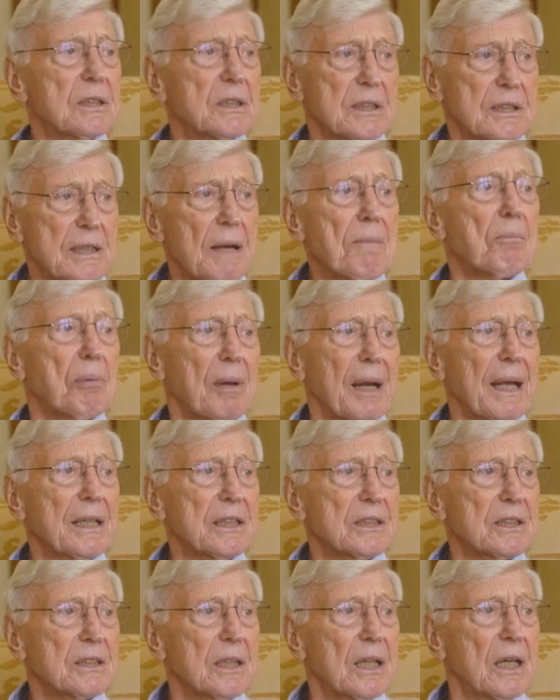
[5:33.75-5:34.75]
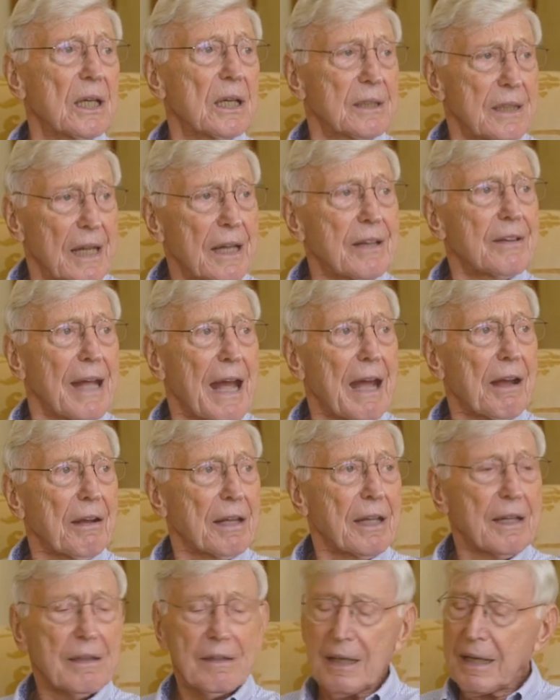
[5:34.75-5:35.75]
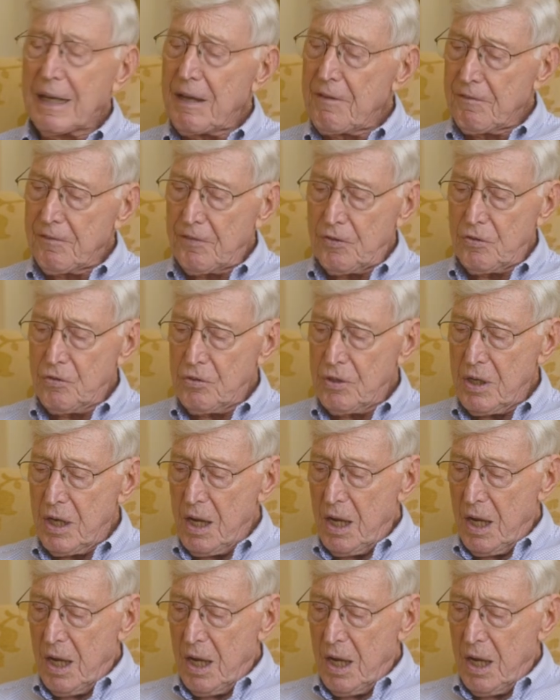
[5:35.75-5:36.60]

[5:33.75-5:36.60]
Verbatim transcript: some place that to get food.